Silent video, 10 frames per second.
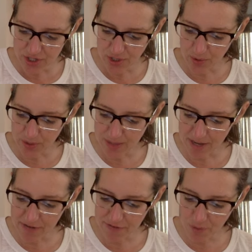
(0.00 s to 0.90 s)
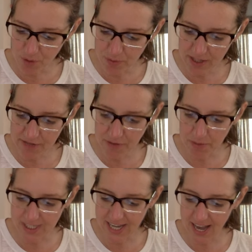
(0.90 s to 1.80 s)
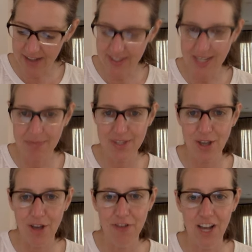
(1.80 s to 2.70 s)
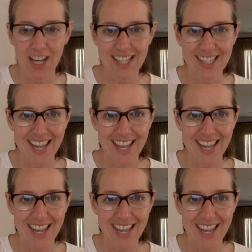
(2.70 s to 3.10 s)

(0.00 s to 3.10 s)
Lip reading: so that my formula for potassium sulfide is